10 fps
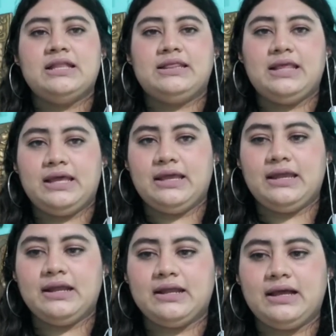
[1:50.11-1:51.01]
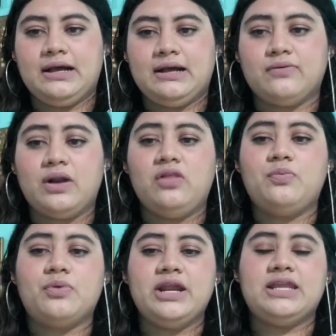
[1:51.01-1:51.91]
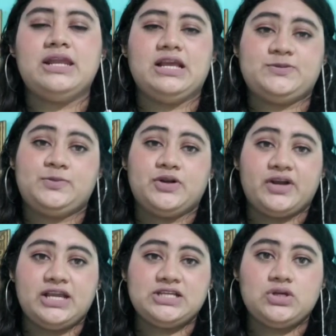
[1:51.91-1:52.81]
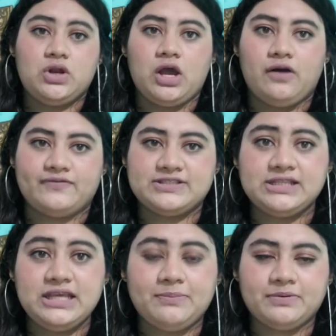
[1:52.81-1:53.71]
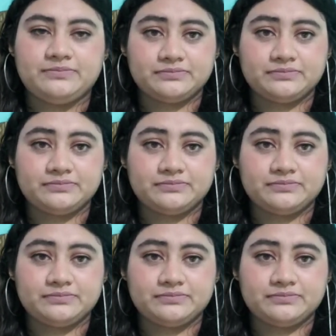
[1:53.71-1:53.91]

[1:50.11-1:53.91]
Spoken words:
the groundbreaking exploration of sleep.